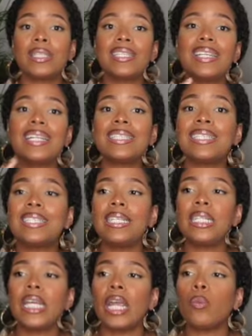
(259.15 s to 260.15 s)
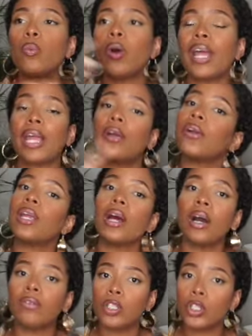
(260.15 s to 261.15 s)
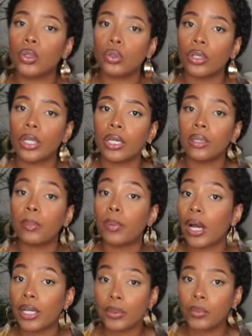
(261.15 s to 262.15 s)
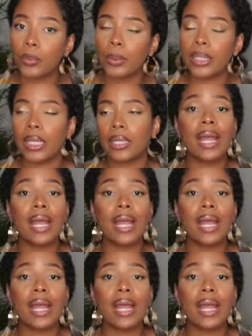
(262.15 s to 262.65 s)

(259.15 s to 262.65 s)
to then see in what area of the store the product would be in.